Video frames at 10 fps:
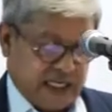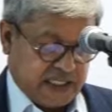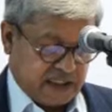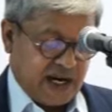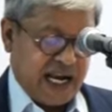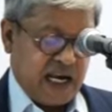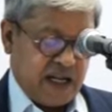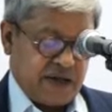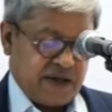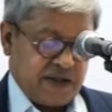Israel,
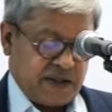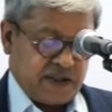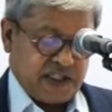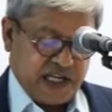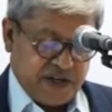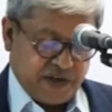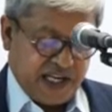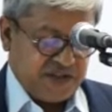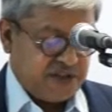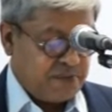the Central
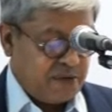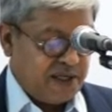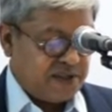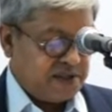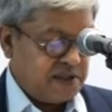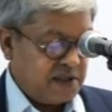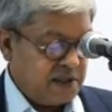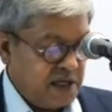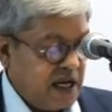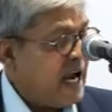Asian republics,
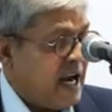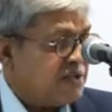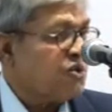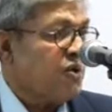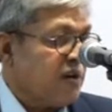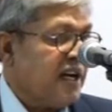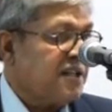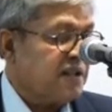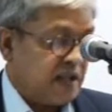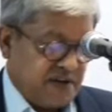and sooner or
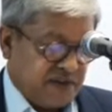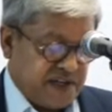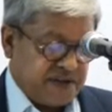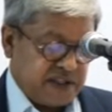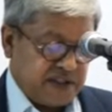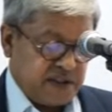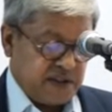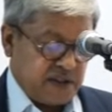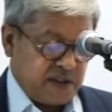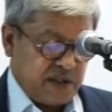later the Gulf countries
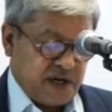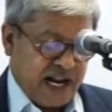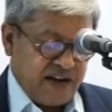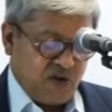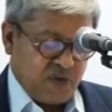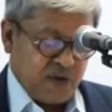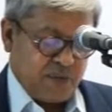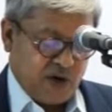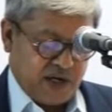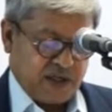drive home the
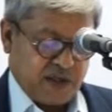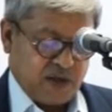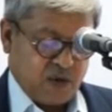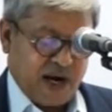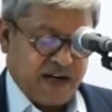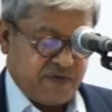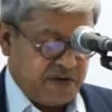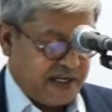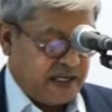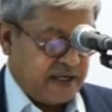point quite
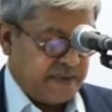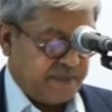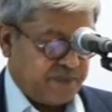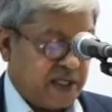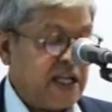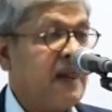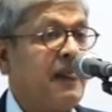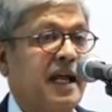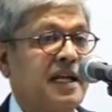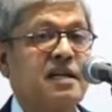vividly.
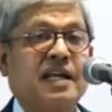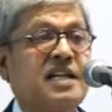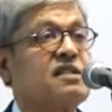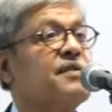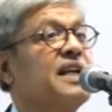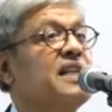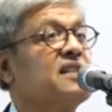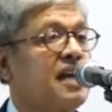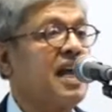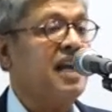In the case of
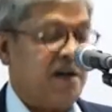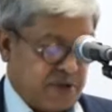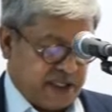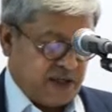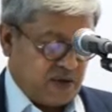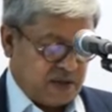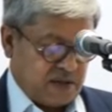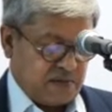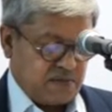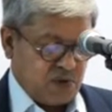Israel in particular,
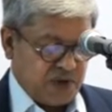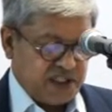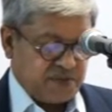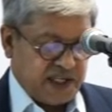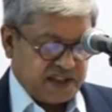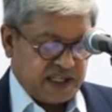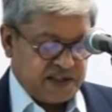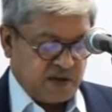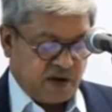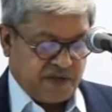Modi's
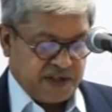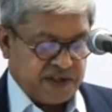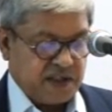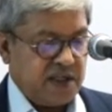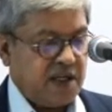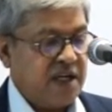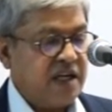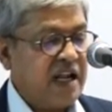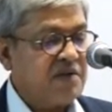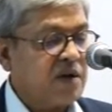predecessor in office
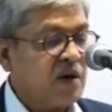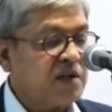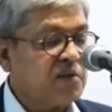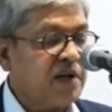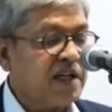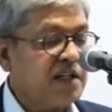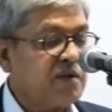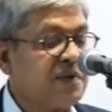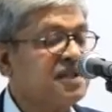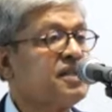never contemplated a
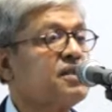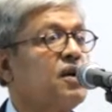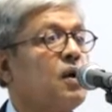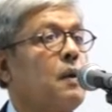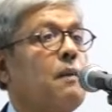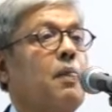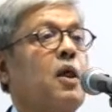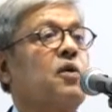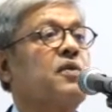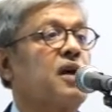visit
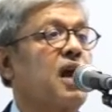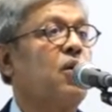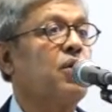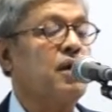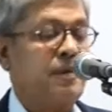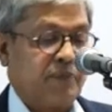on the ground